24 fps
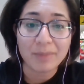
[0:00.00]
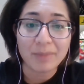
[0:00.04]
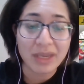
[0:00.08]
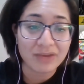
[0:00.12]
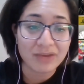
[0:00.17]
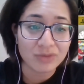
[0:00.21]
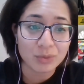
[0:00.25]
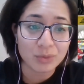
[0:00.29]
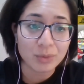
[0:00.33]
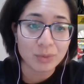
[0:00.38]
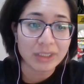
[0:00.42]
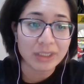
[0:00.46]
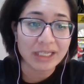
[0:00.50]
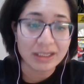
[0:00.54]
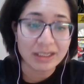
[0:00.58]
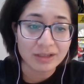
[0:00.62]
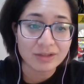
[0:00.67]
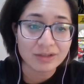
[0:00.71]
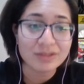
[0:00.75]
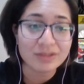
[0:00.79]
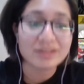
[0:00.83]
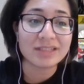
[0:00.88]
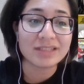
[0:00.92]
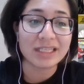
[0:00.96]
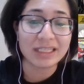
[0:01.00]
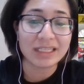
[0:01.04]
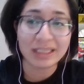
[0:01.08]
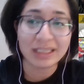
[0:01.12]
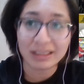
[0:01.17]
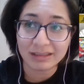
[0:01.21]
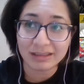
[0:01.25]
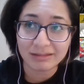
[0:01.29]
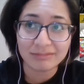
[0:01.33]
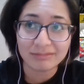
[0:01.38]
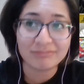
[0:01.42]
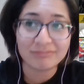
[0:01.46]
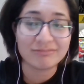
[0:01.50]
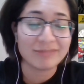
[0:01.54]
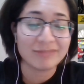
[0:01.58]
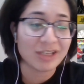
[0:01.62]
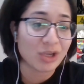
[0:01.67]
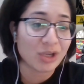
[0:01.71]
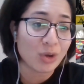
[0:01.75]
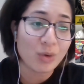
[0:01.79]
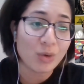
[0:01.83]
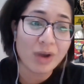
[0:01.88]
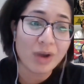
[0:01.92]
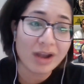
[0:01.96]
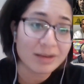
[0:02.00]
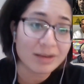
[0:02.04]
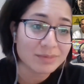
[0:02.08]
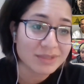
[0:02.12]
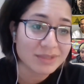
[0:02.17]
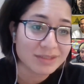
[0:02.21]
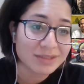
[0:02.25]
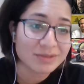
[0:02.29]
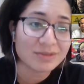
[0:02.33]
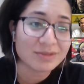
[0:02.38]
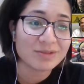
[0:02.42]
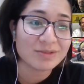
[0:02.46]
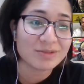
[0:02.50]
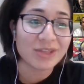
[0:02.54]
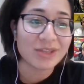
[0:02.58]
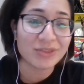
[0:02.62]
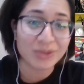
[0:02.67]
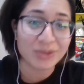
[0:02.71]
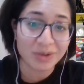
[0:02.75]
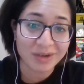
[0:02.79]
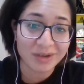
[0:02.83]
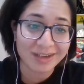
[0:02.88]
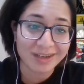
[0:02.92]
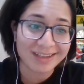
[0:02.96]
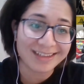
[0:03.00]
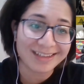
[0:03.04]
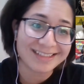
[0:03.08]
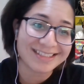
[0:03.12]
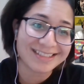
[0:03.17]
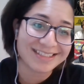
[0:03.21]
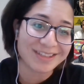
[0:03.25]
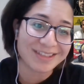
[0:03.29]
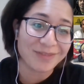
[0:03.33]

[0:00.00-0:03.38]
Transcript: Everyone else, they can go up to the 30s,